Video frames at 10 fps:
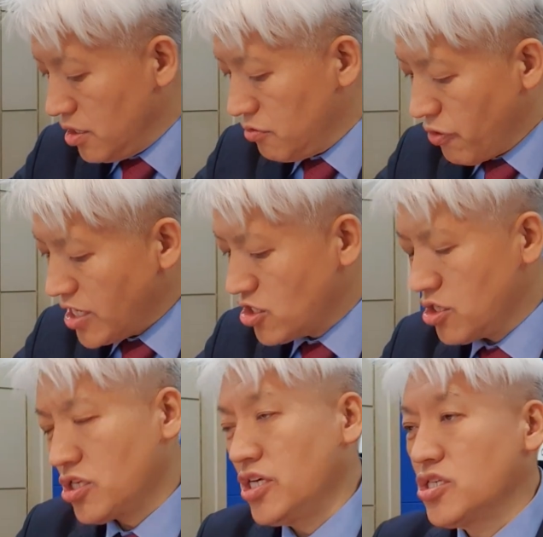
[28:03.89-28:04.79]

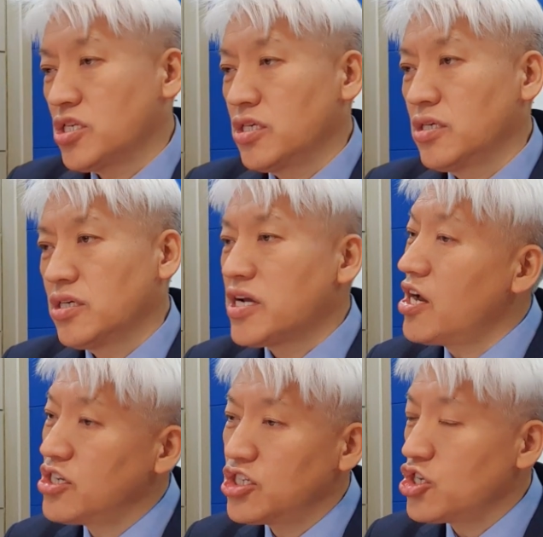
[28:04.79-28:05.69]
righteousness.
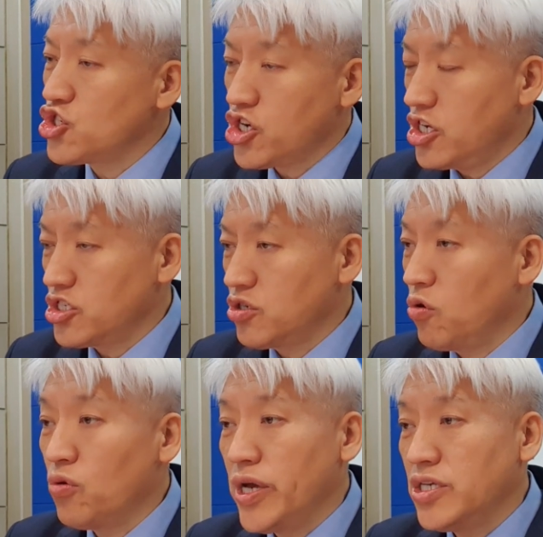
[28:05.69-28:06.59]
God is just
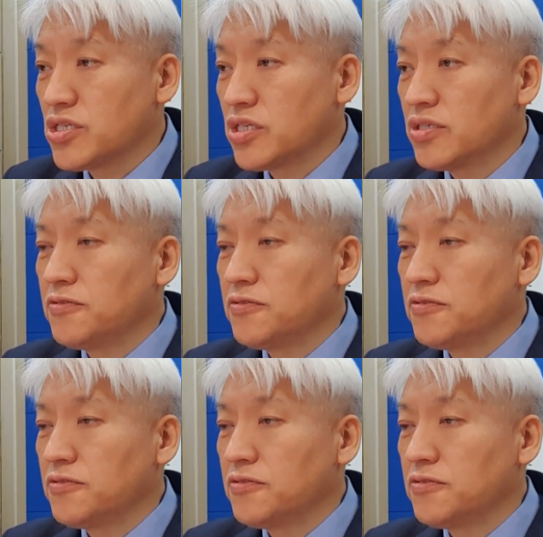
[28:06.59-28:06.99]
always.